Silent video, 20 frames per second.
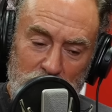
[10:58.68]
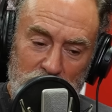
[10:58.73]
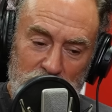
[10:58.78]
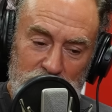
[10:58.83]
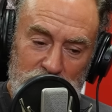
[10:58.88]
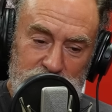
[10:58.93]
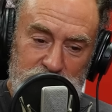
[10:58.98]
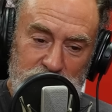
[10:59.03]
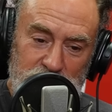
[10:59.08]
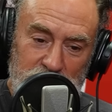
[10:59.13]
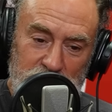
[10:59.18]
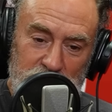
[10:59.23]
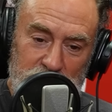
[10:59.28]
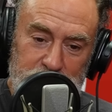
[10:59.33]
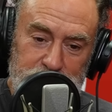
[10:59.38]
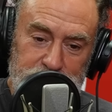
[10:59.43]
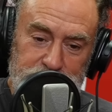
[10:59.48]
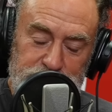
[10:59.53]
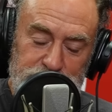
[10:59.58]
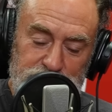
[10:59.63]
parts
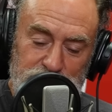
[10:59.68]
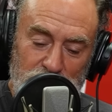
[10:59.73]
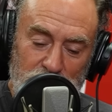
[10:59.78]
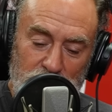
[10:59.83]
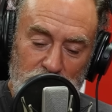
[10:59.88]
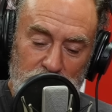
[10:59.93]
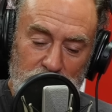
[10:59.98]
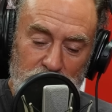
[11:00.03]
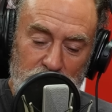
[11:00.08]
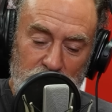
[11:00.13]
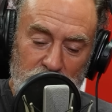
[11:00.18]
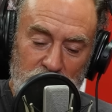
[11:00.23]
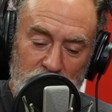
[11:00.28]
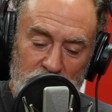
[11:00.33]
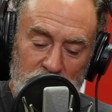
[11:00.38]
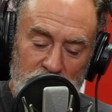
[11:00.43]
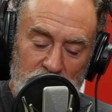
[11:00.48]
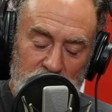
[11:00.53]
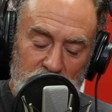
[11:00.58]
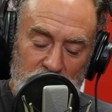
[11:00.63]
here, John.
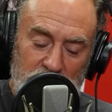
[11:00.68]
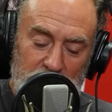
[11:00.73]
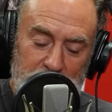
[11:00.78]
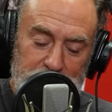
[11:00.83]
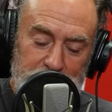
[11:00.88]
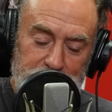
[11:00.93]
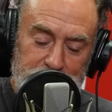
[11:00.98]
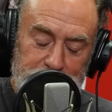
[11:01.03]
I